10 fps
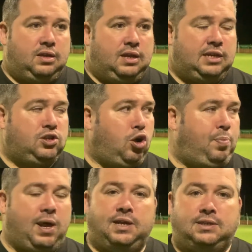It's not
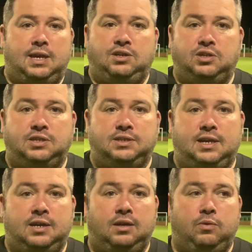panic stations, is
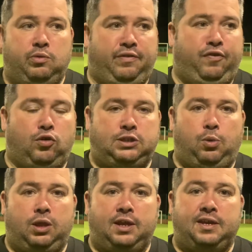it? We've got
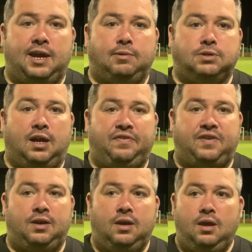41 league games
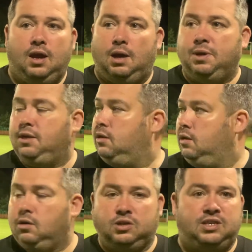left. I mean,
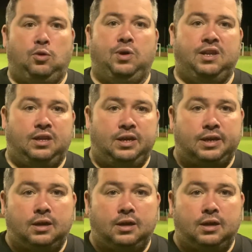we could still win the league.